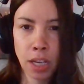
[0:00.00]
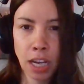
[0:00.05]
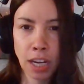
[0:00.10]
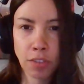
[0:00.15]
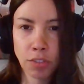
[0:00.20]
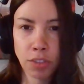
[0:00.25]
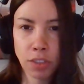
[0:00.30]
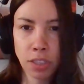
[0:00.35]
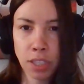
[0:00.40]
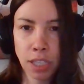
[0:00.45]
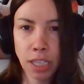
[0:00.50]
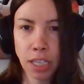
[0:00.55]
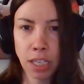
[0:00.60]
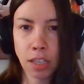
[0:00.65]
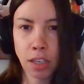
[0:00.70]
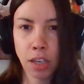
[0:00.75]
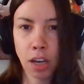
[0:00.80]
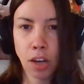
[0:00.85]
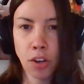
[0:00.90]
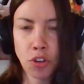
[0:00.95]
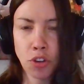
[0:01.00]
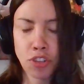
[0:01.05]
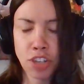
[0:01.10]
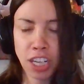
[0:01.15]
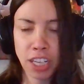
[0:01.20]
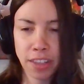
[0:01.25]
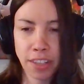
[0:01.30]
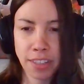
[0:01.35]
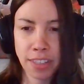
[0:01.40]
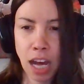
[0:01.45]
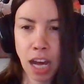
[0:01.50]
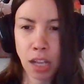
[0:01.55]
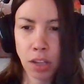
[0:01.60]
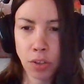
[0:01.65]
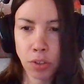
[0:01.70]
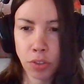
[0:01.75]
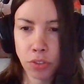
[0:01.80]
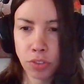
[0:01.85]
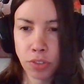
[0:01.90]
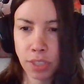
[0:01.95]
it really understanding the
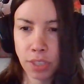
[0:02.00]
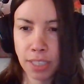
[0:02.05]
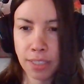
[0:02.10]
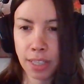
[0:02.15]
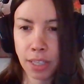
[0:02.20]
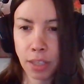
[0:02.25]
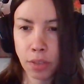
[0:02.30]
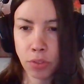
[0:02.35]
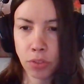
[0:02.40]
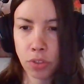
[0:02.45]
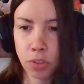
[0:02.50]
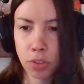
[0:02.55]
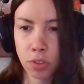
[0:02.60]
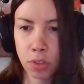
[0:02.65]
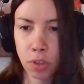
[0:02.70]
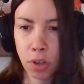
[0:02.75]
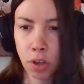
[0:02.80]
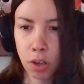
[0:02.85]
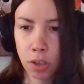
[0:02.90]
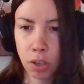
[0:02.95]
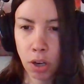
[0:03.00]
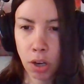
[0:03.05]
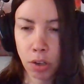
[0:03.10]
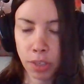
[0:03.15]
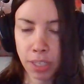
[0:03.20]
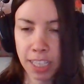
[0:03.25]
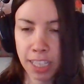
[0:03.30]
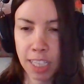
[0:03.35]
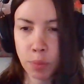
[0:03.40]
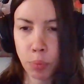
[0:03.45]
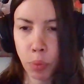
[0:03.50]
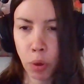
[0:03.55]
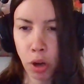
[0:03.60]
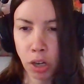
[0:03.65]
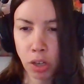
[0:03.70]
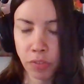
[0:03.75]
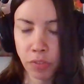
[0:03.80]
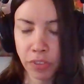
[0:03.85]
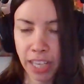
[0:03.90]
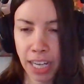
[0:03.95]
dollar's details are a key
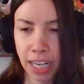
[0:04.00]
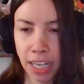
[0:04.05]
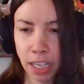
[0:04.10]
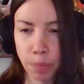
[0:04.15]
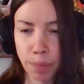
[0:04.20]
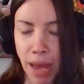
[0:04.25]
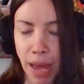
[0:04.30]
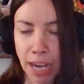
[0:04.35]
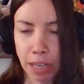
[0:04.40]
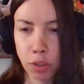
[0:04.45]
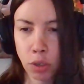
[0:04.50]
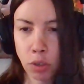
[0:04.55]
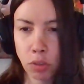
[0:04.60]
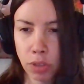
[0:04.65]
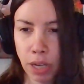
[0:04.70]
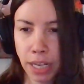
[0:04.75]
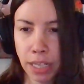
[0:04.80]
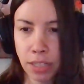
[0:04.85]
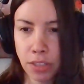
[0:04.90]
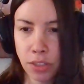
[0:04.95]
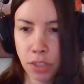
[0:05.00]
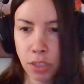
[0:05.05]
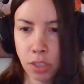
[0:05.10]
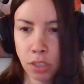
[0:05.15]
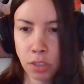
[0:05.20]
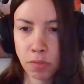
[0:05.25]
part of getting macro right,